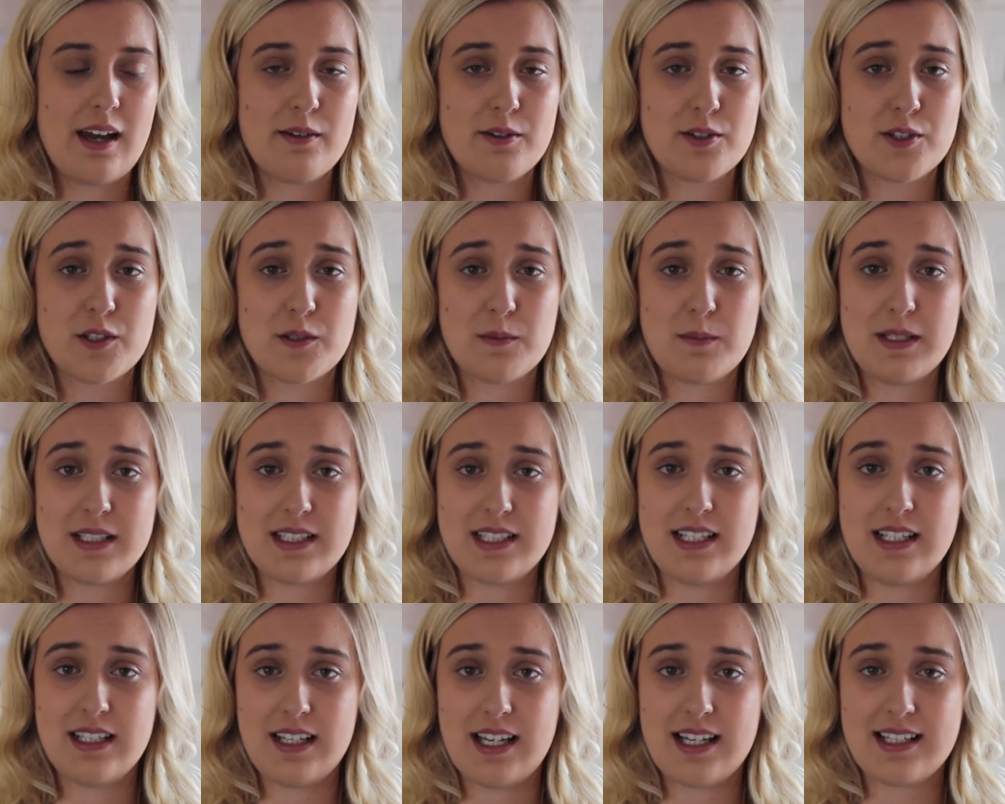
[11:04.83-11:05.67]
I was just
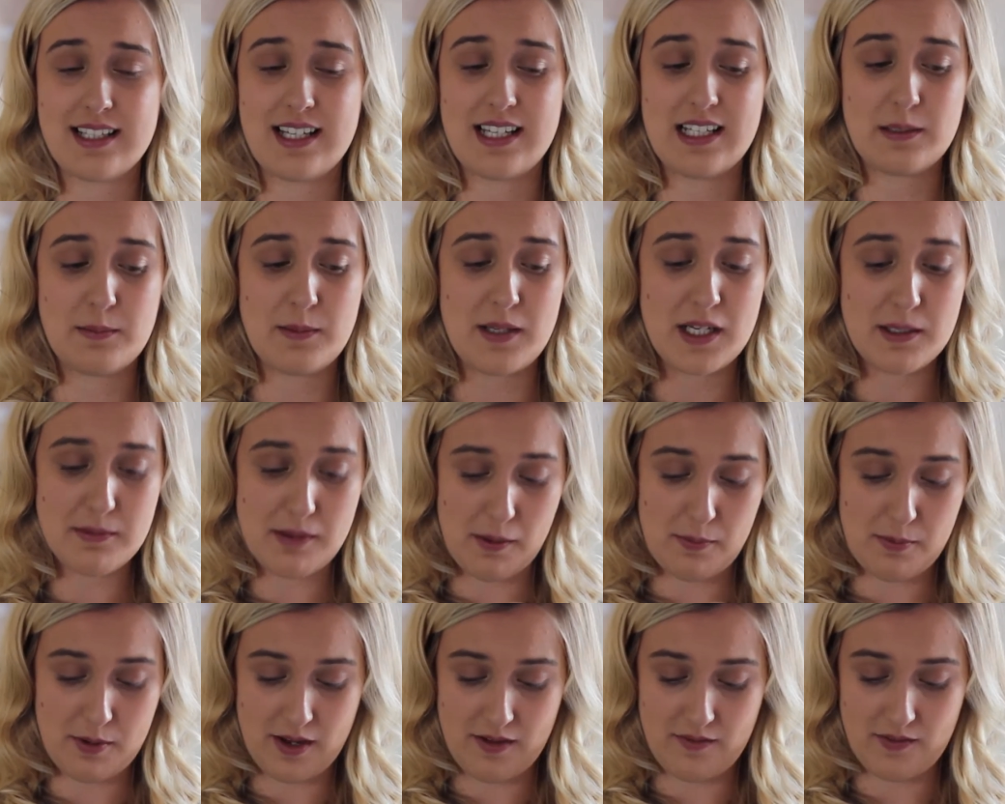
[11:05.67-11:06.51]
busy, as I explained in
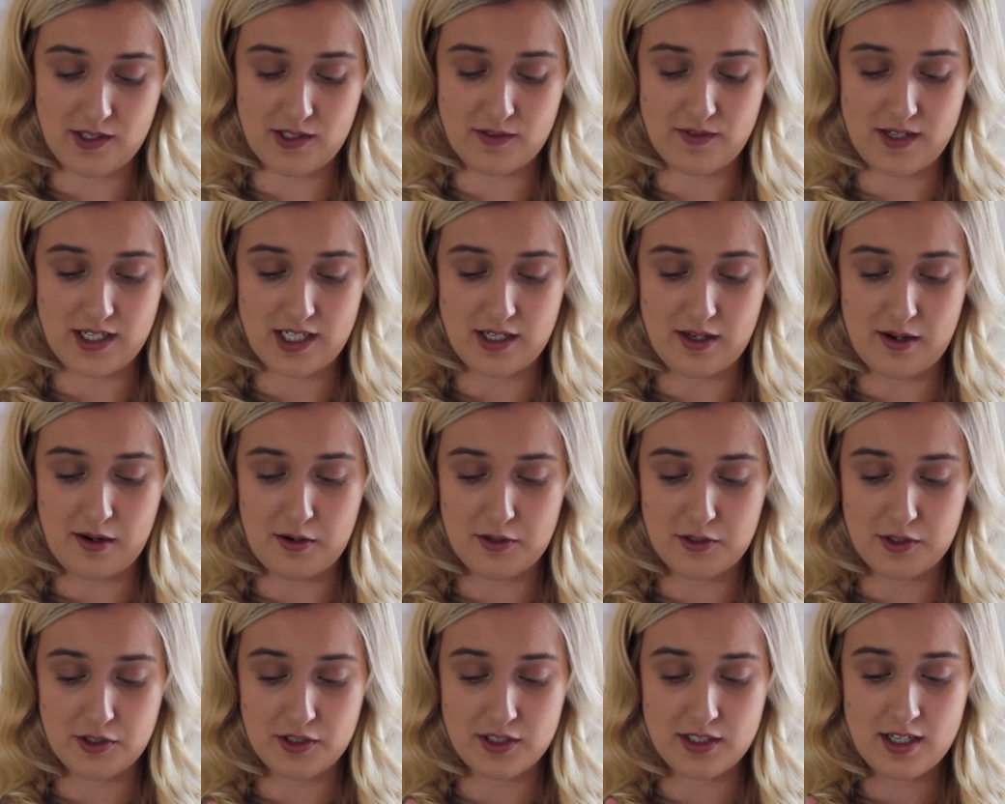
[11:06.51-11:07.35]
my previous video, I
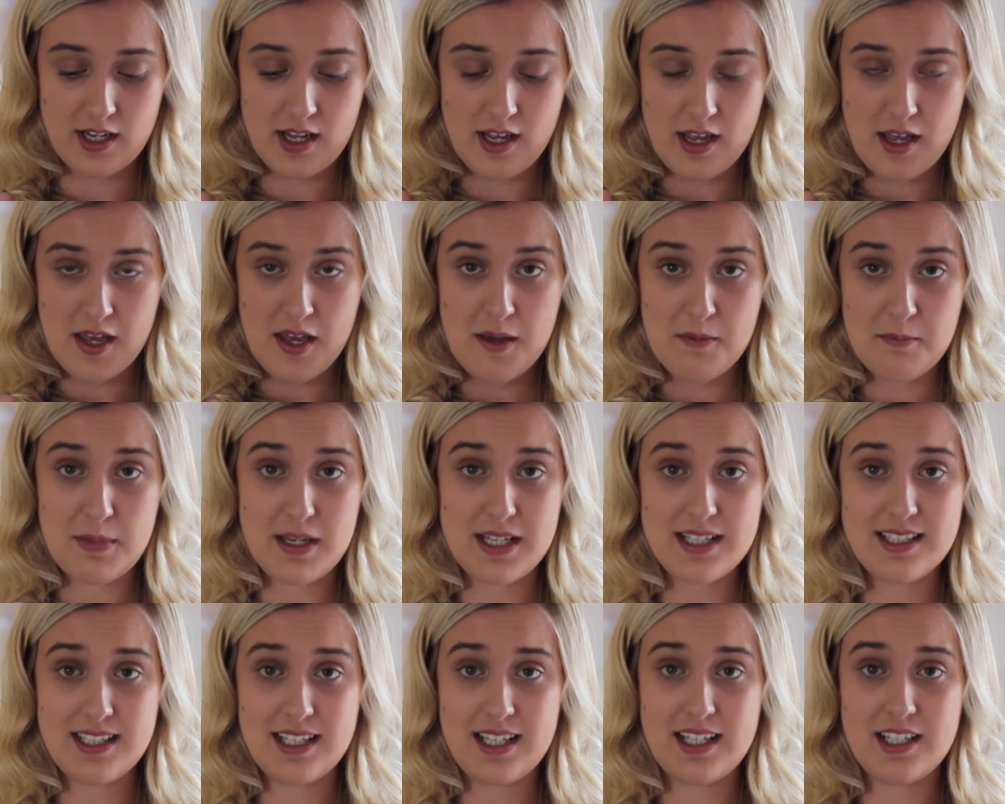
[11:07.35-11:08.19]
was just
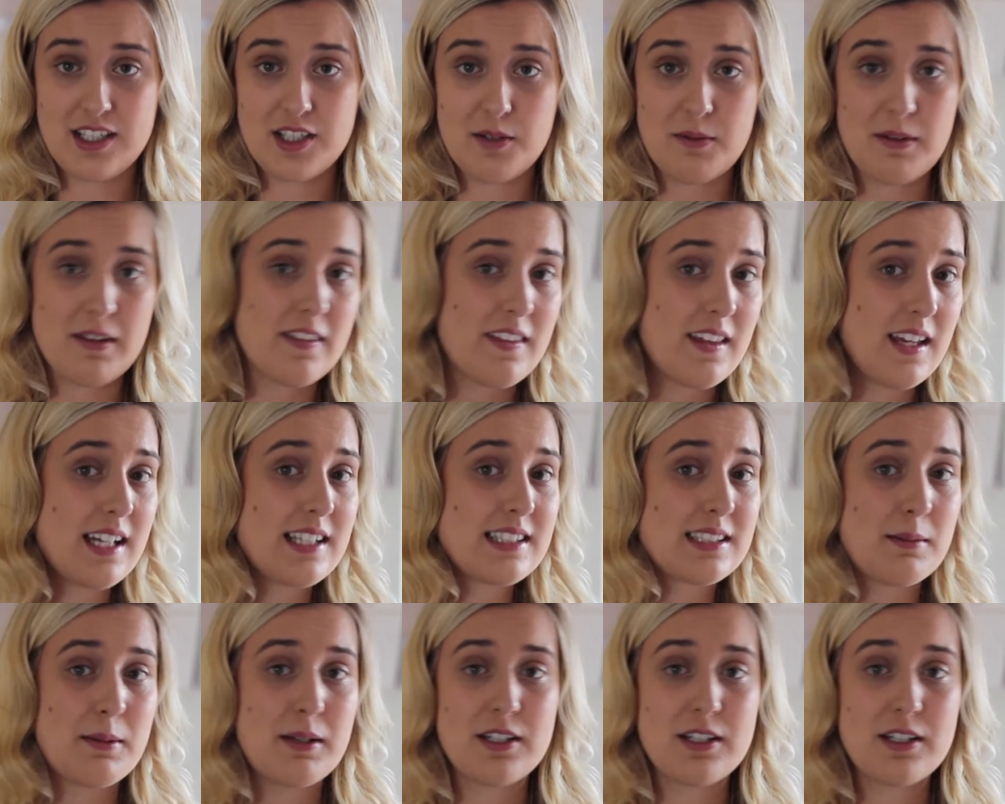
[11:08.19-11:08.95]
busy doing things.